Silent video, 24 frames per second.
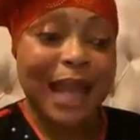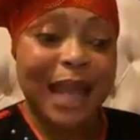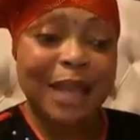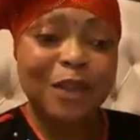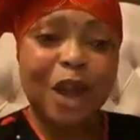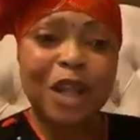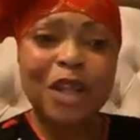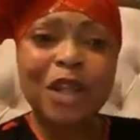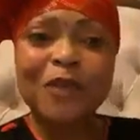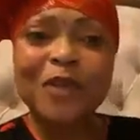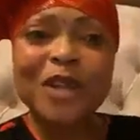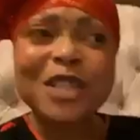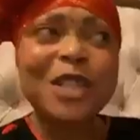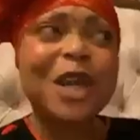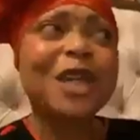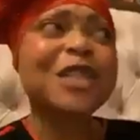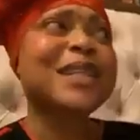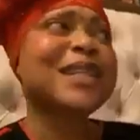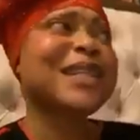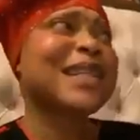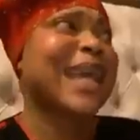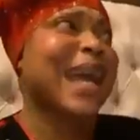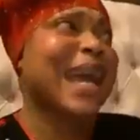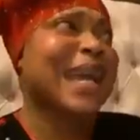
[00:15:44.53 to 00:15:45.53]
Then all of a
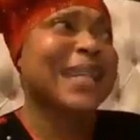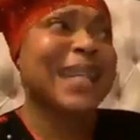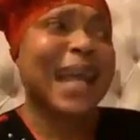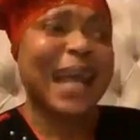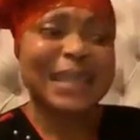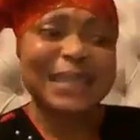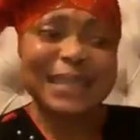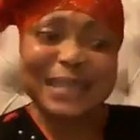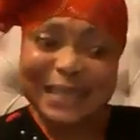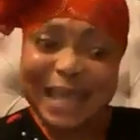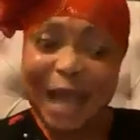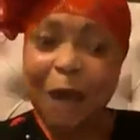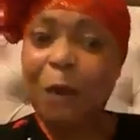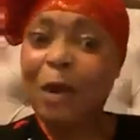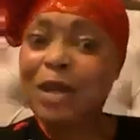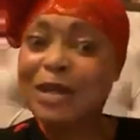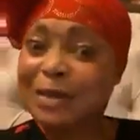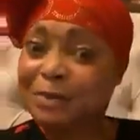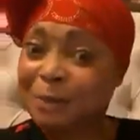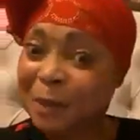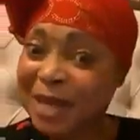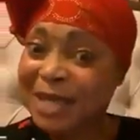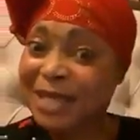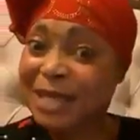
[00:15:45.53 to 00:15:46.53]
sudden, hearing that
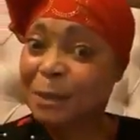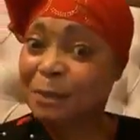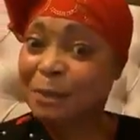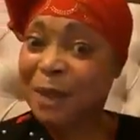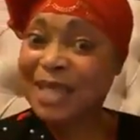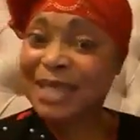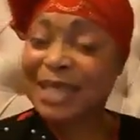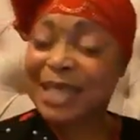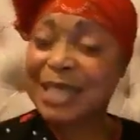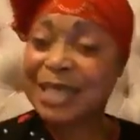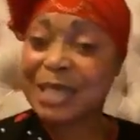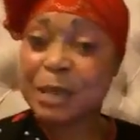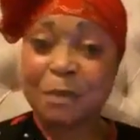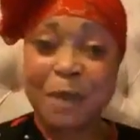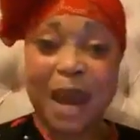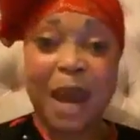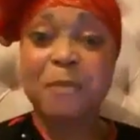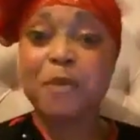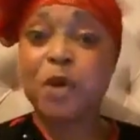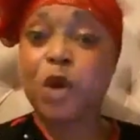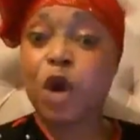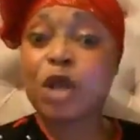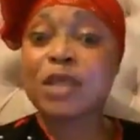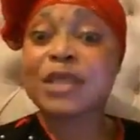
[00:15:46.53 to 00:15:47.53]
was the person she
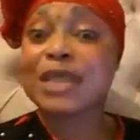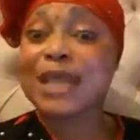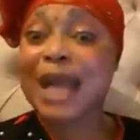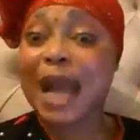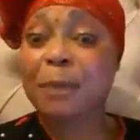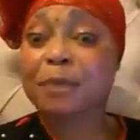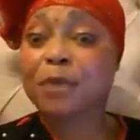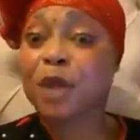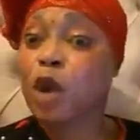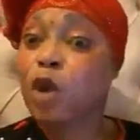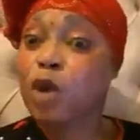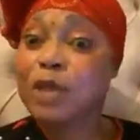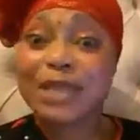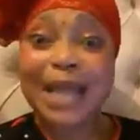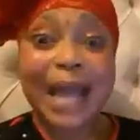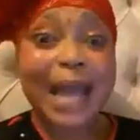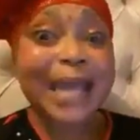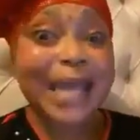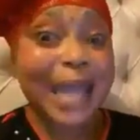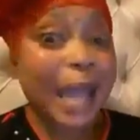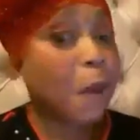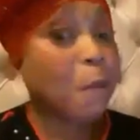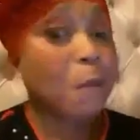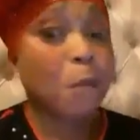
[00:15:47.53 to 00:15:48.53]
married because the Captain
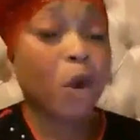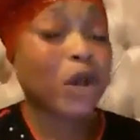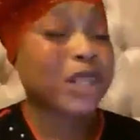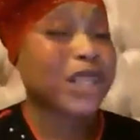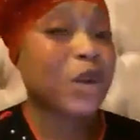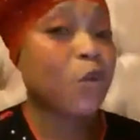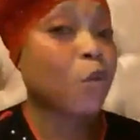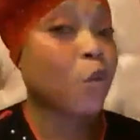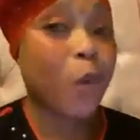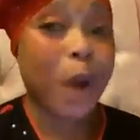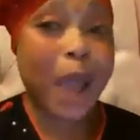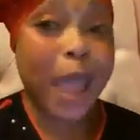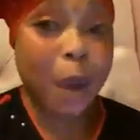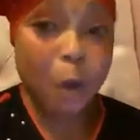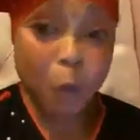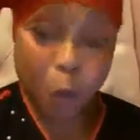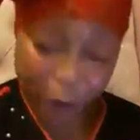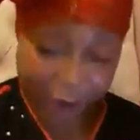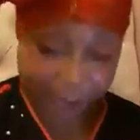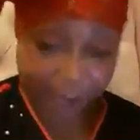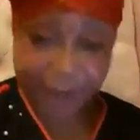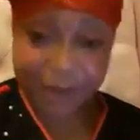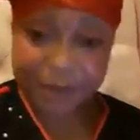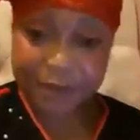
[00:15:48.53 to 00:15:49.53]
Hosa get money where.